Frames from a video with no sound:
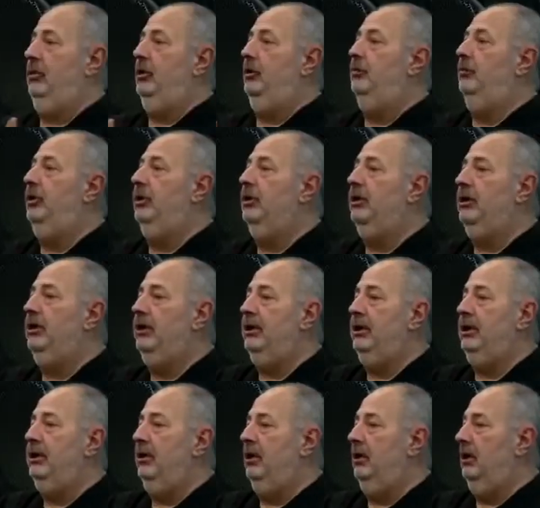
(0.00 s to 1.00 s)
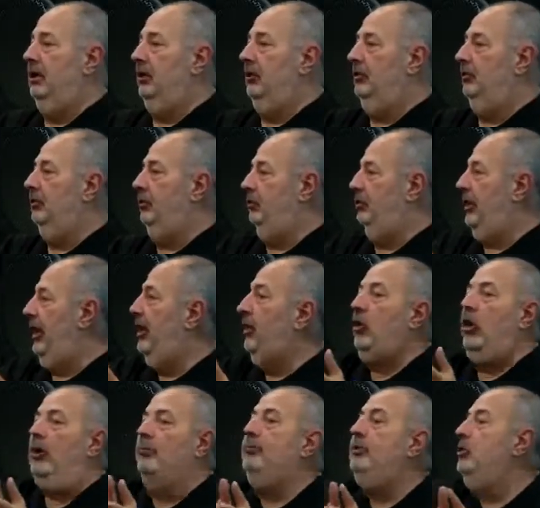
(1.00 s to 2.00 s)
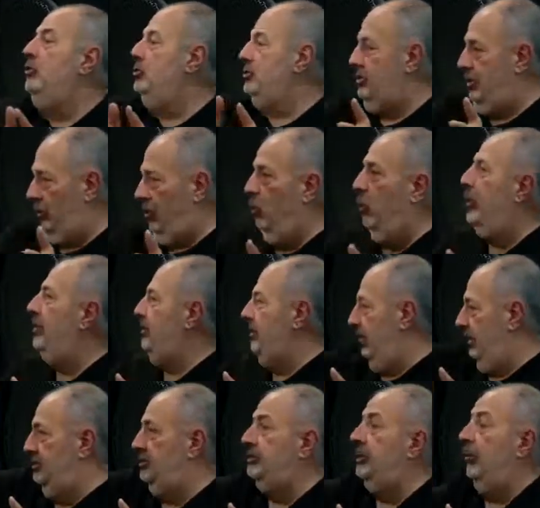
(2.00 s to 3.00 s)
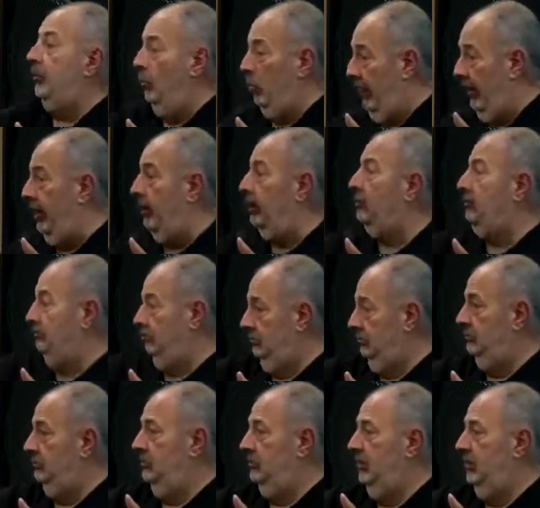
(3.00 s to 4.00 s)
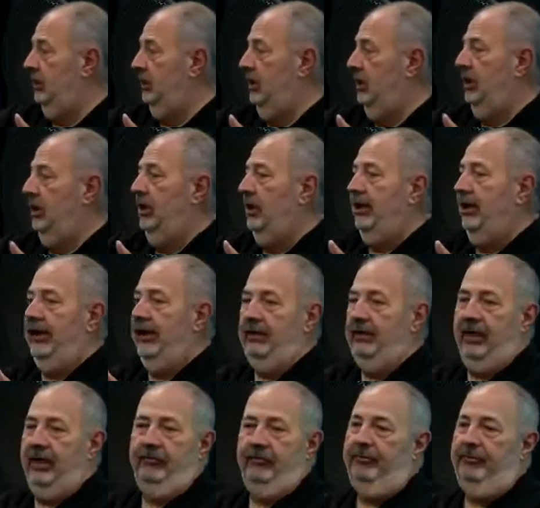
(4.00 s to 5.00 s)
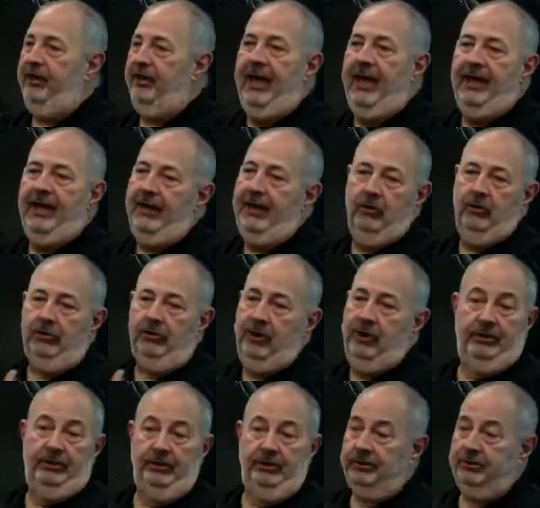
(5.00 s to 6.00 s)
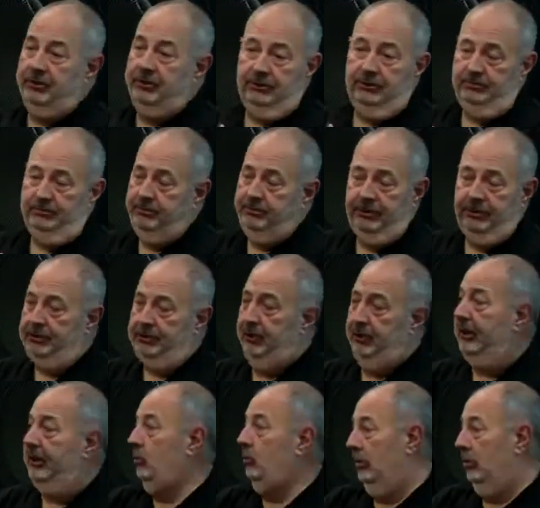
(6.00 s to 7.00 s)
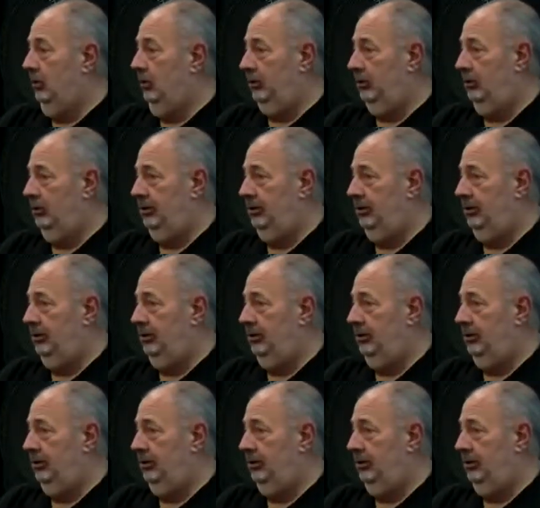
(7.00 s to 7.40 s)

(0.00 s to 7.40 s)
the ability to take our music with us somewhere. And for that, I don't think there's an equal,